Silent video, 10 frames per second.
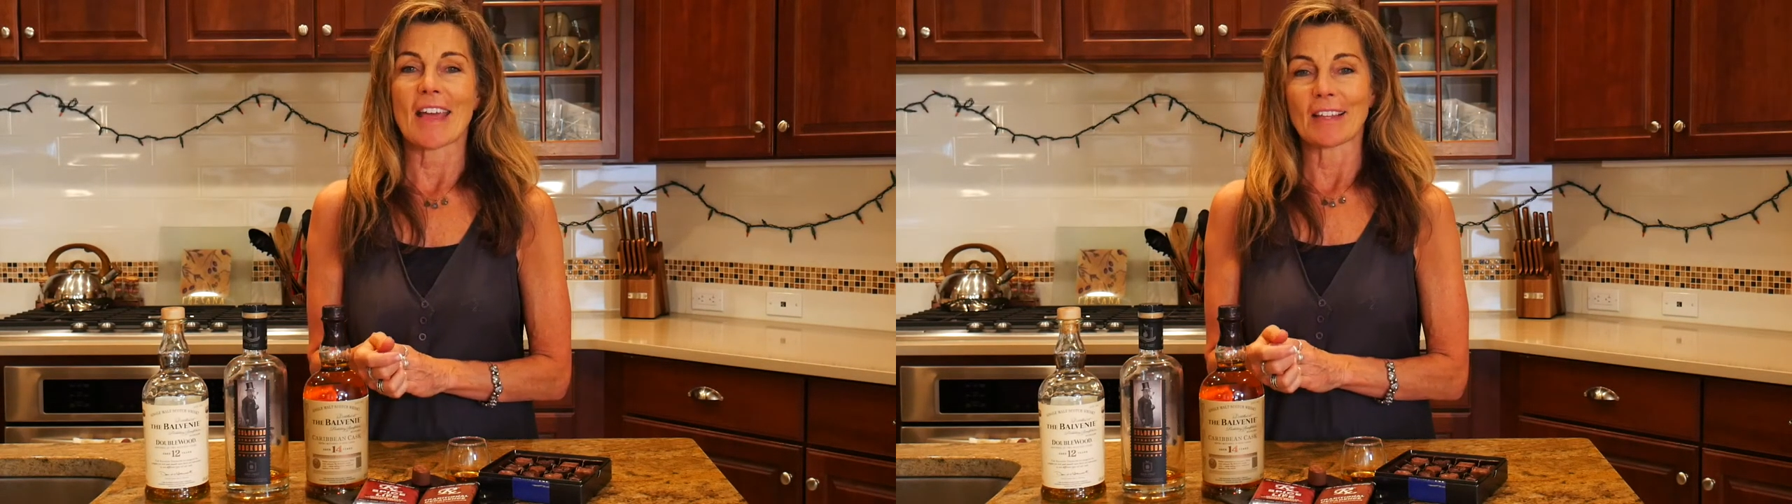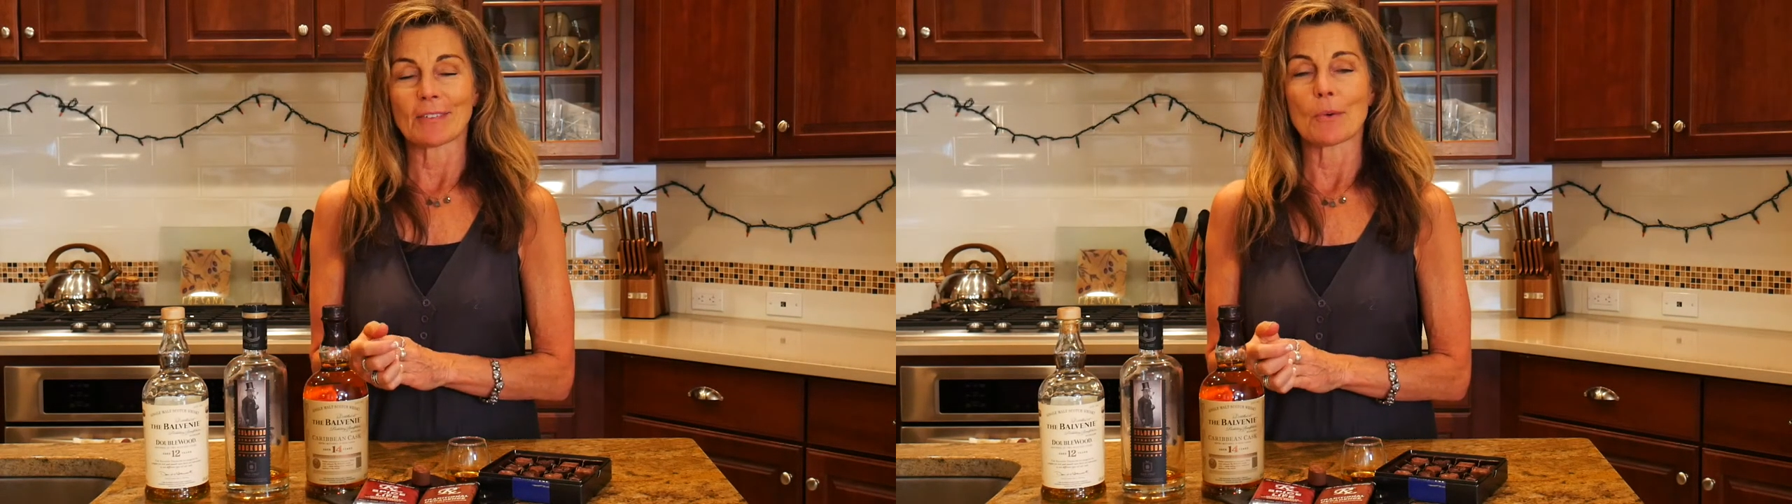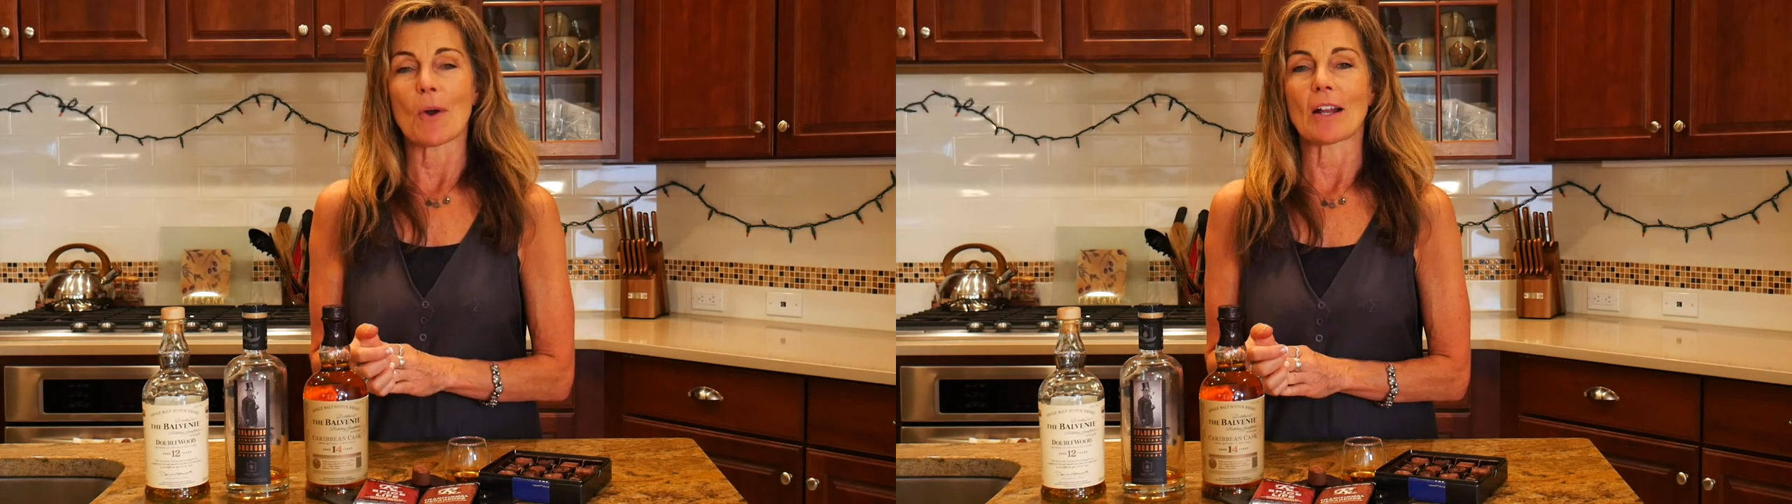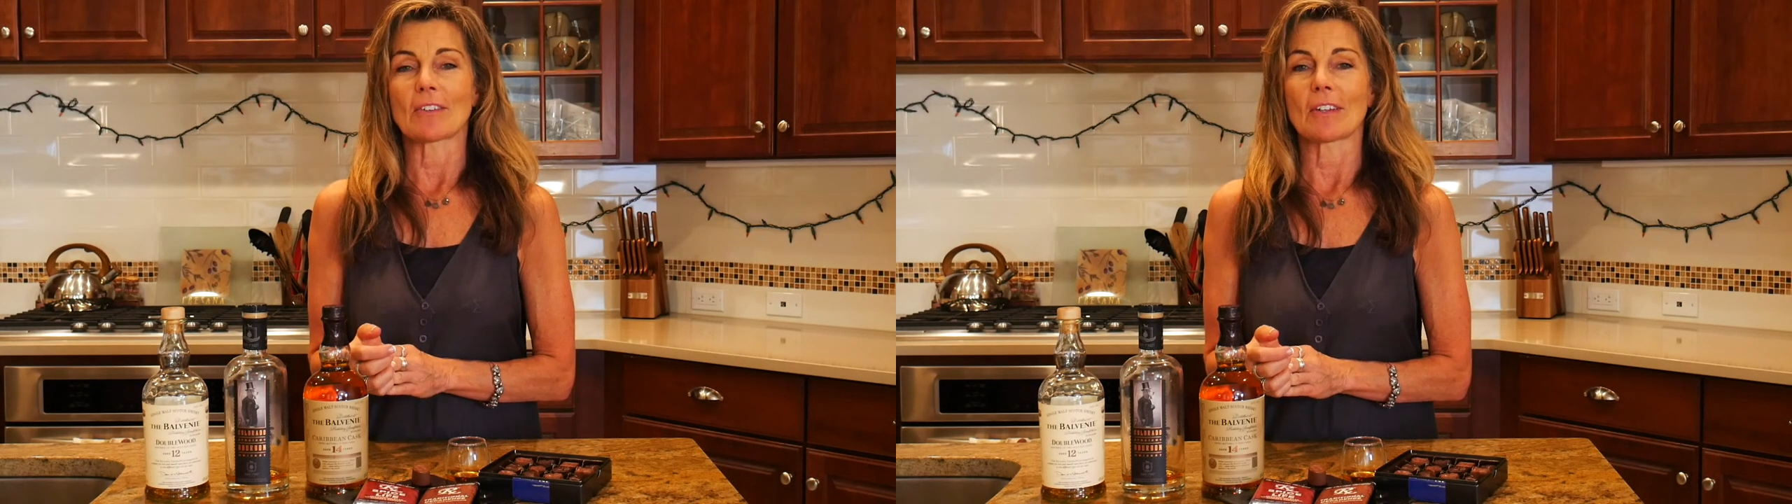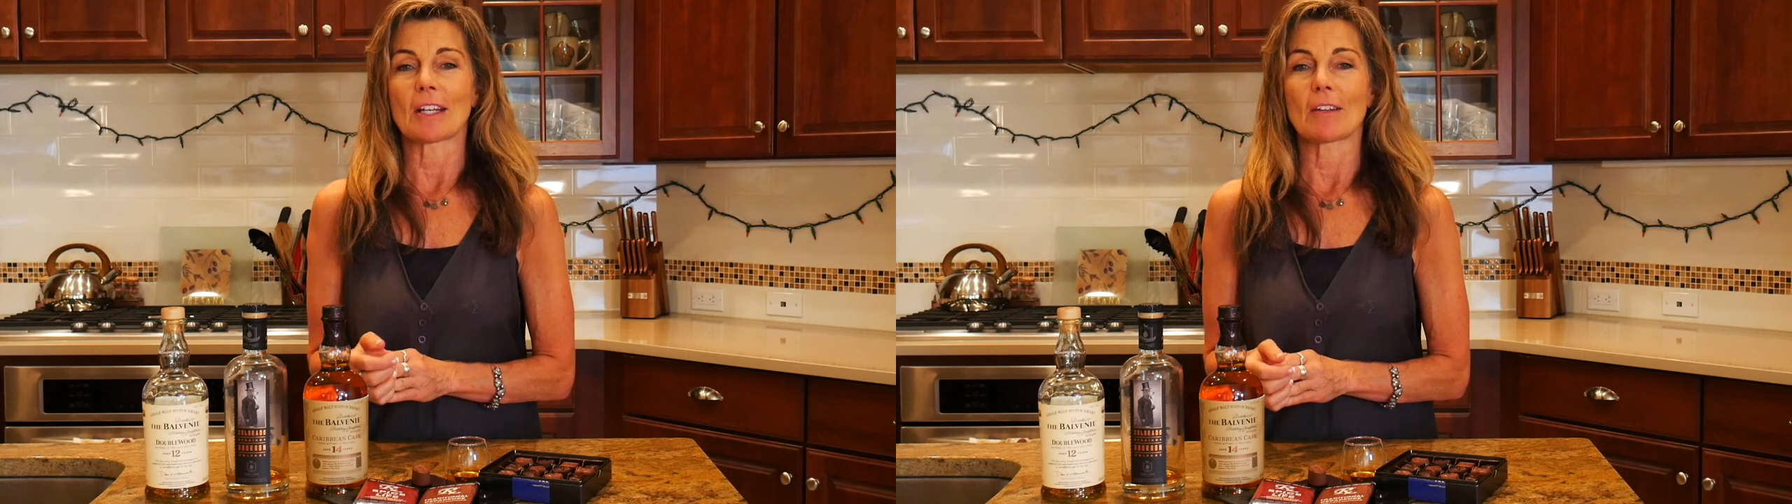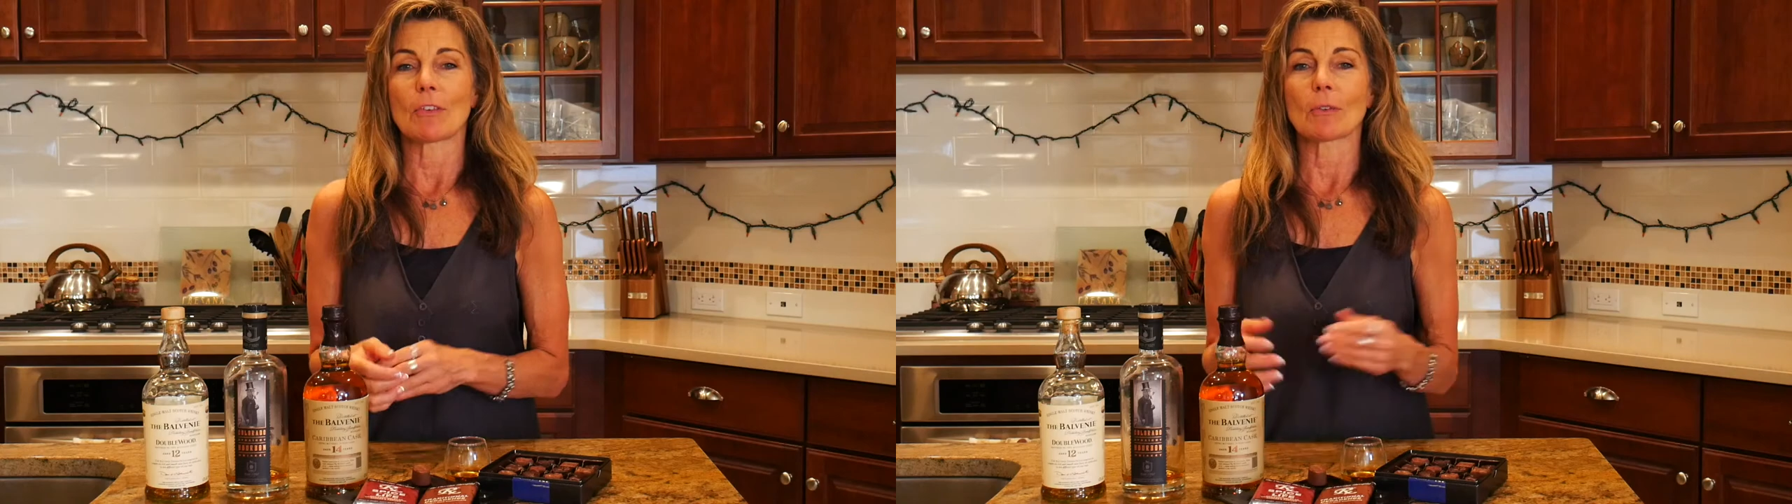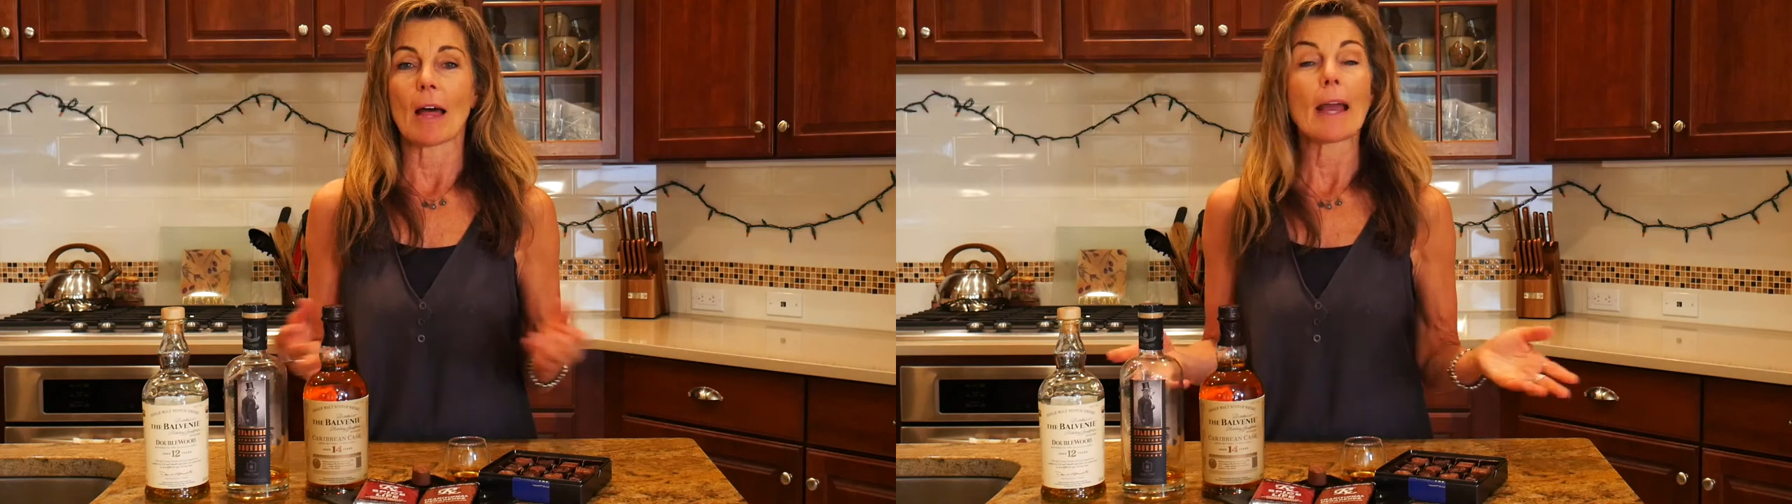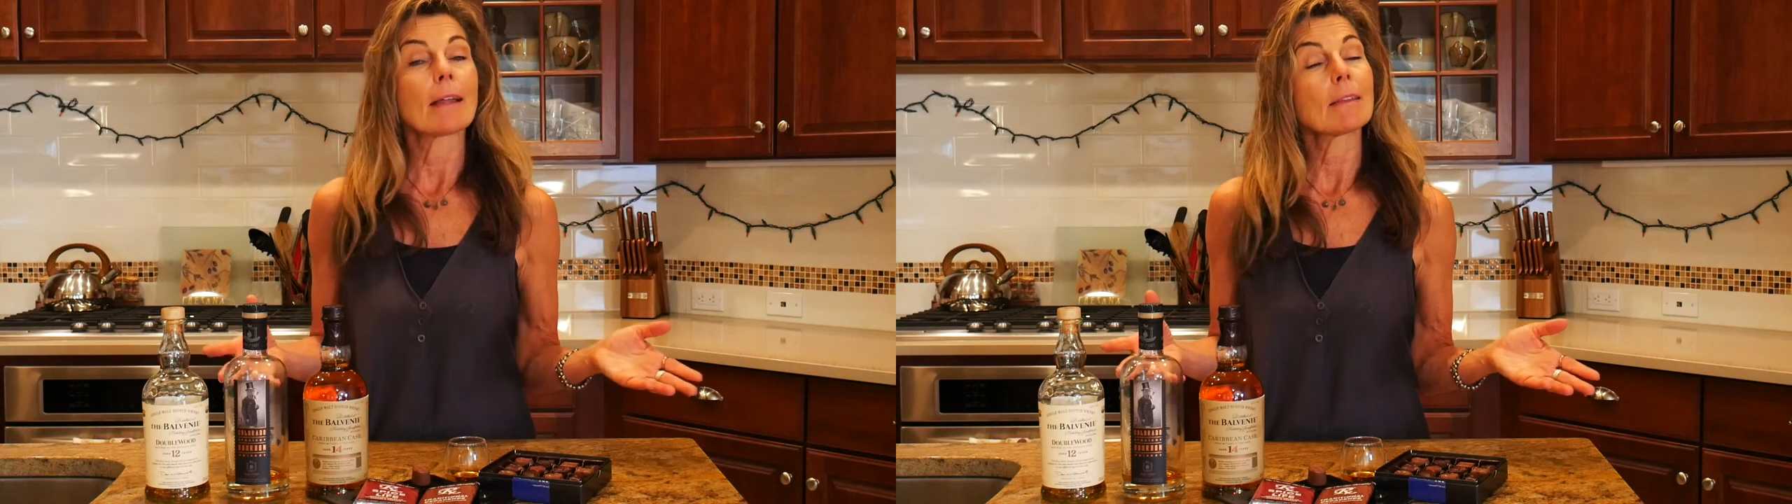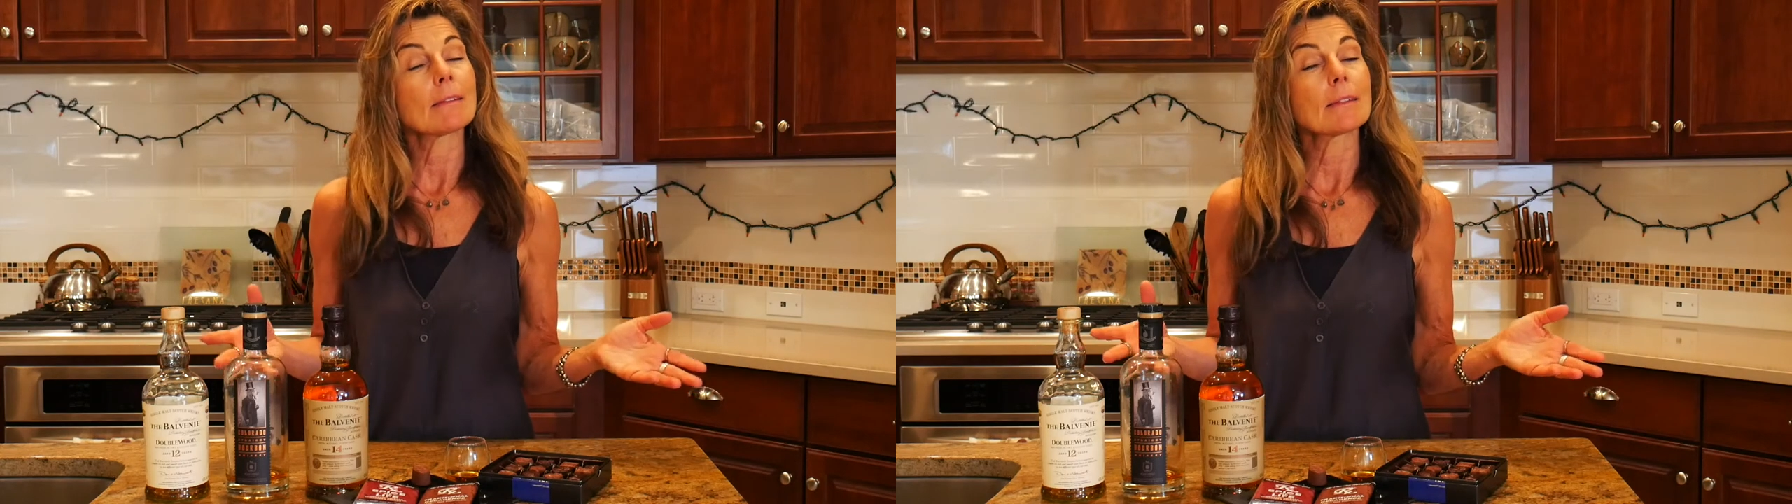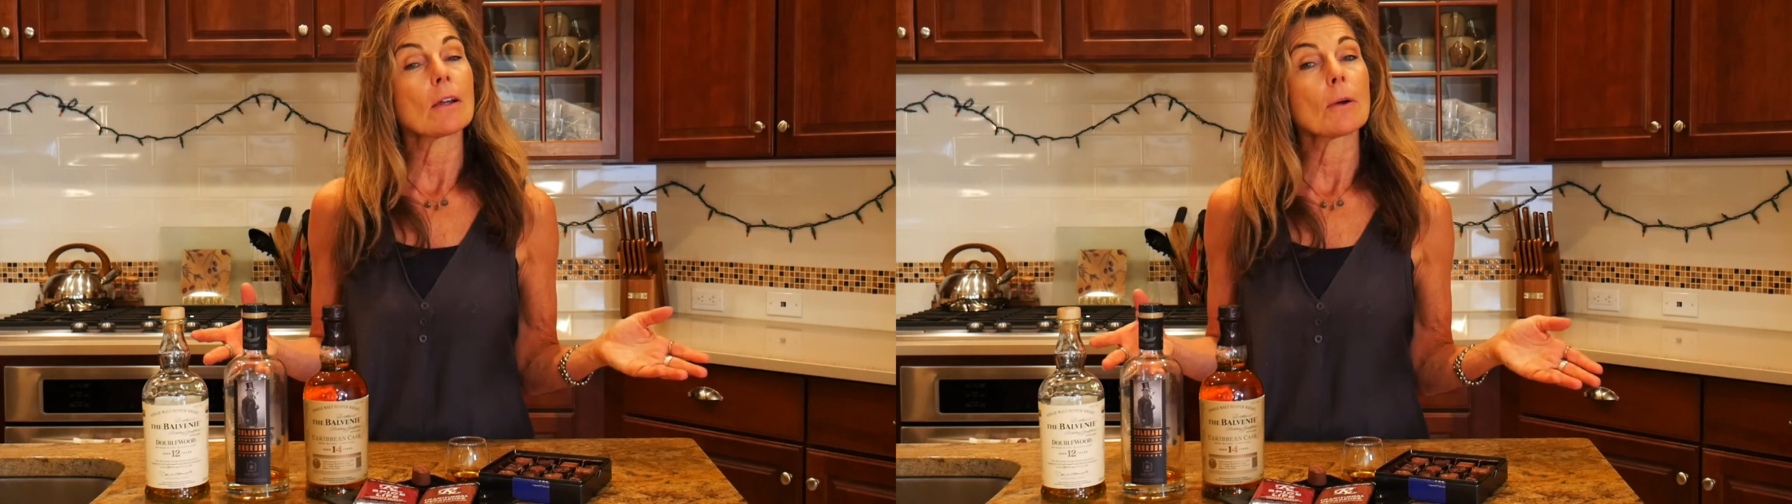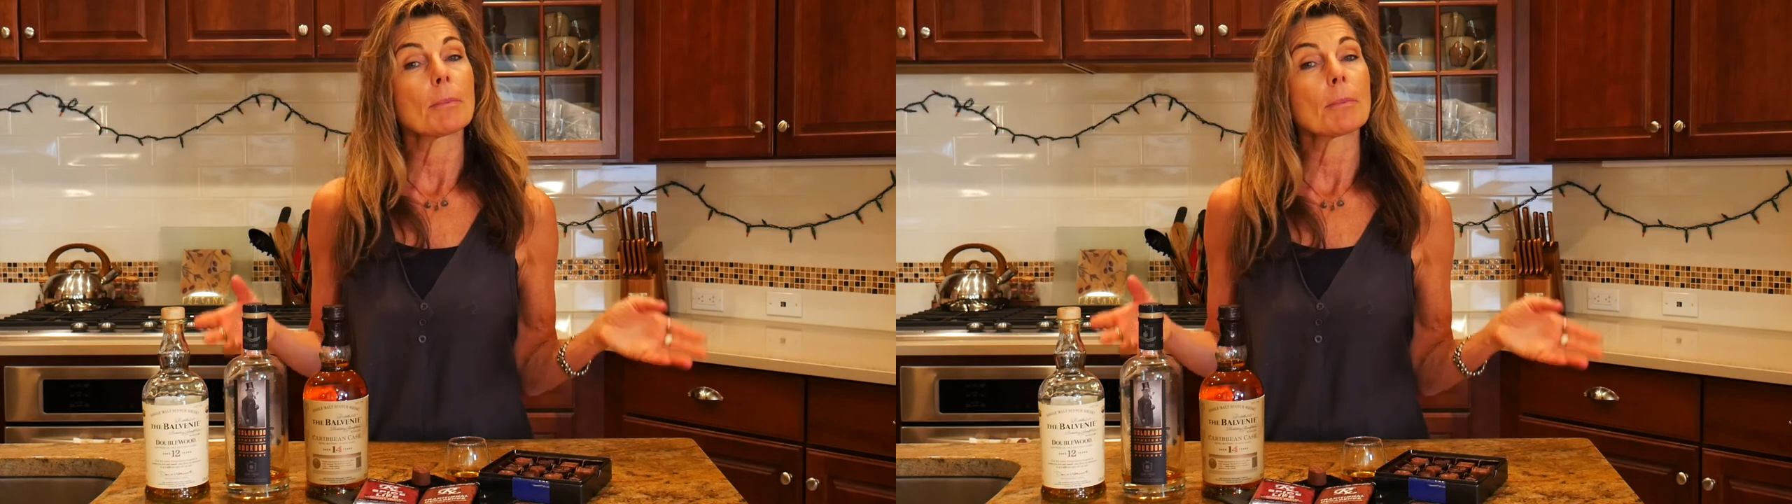Thanks for watching. And if you like the show,